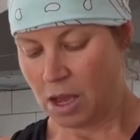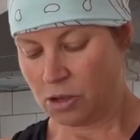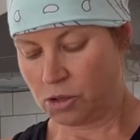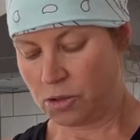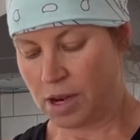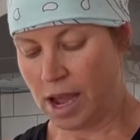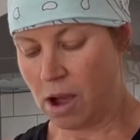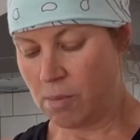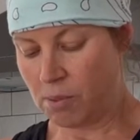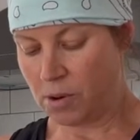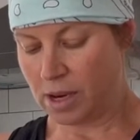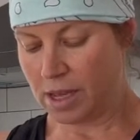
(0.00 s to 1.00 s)
So now I'm
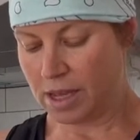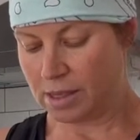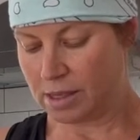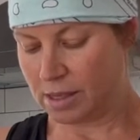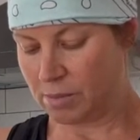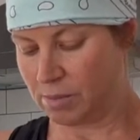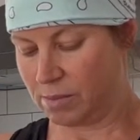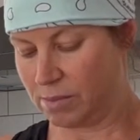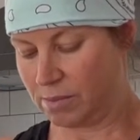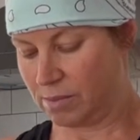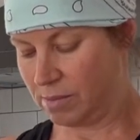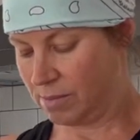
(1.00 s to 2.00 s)
putting in some
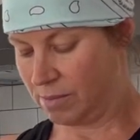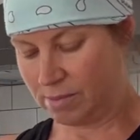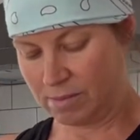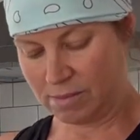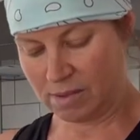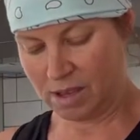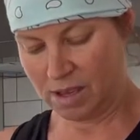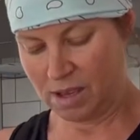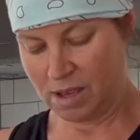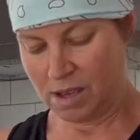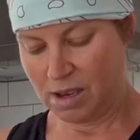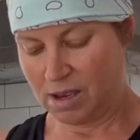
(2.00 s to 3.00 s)

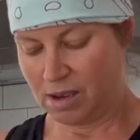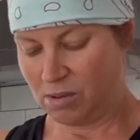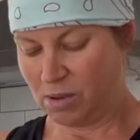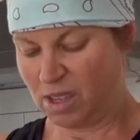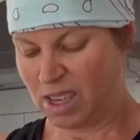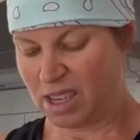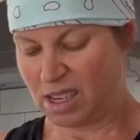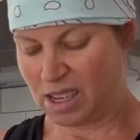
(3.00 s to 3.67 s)
really